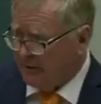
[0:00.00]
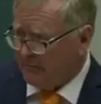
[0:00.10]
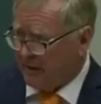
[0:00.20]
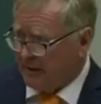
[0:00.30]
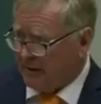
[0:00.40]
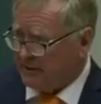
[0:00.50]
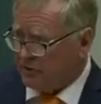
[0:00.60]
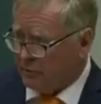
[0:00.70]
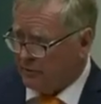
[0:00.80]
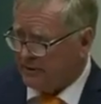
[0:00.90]
fund their
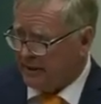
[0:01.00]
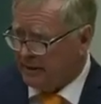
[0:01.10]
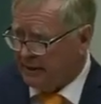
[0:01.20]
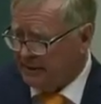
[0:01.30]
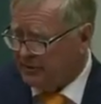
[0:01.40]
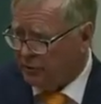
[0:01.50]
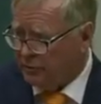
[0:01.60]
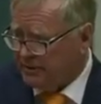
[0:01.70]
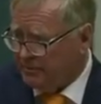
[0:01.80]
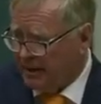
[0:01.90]
students and these
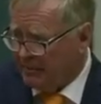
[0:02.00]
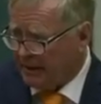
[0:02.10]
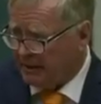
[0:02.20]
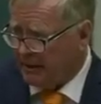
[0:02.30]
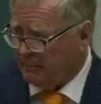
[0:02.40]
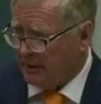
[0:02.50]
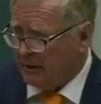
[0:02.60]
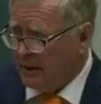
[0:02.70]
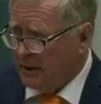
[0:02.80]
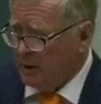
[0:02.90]
students pay back the government.
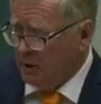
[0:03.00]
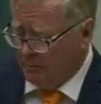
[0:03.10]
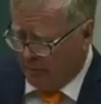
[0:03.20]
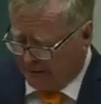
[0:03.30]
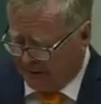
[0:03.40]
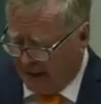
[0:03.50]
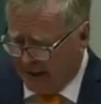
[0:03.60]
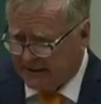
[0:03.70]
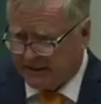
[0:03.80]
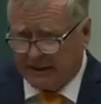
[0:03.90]
But they
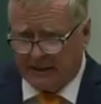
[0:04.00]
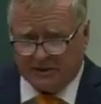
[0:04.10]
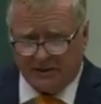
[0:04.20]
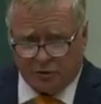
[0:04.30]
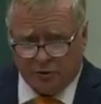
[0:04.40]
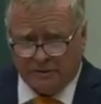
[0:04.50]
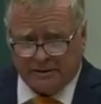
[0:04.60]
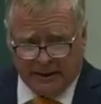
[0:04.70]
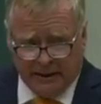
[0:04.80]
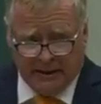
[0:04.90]
send their students
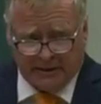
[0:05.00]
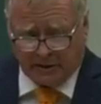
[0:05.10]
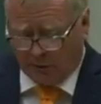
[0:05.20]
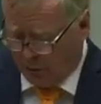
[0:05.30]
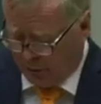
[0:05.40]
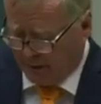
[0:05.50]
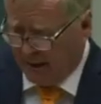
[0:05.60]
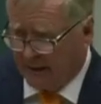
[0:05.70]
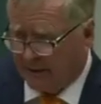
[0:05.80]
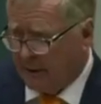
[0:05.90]
here to learn,
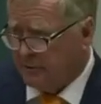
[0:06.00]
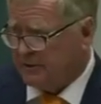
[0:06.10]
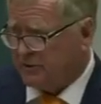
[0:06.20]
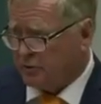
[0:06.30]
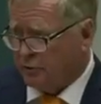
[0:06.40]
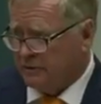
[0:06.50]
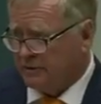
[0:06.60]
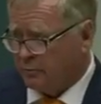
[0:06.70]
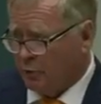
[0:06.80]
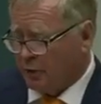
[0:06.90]
and those
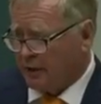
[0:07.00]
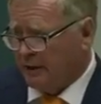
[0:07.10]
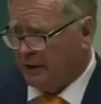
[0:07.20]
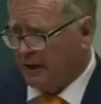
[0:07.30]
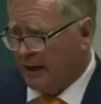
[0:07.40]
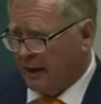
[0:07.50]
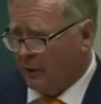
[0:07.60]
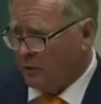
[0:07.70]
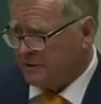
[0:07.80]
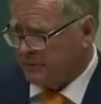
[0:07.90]
students work in our
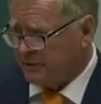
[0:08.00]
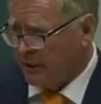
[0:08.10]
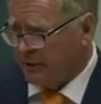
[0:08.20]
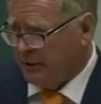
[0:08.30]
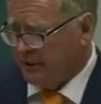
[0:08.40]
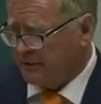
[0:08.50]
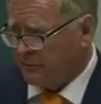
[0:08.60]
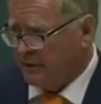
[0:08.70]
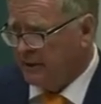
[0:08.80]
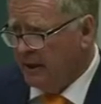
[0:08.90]
hospitality
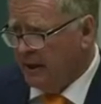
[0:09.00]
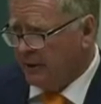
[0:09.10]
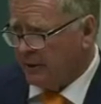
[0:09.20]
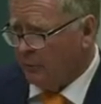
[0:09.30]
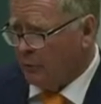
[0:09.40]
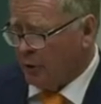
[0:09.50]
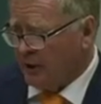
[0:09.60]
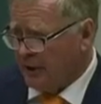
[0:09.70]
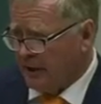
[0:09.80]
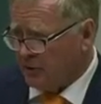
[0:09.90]
industry, they work in our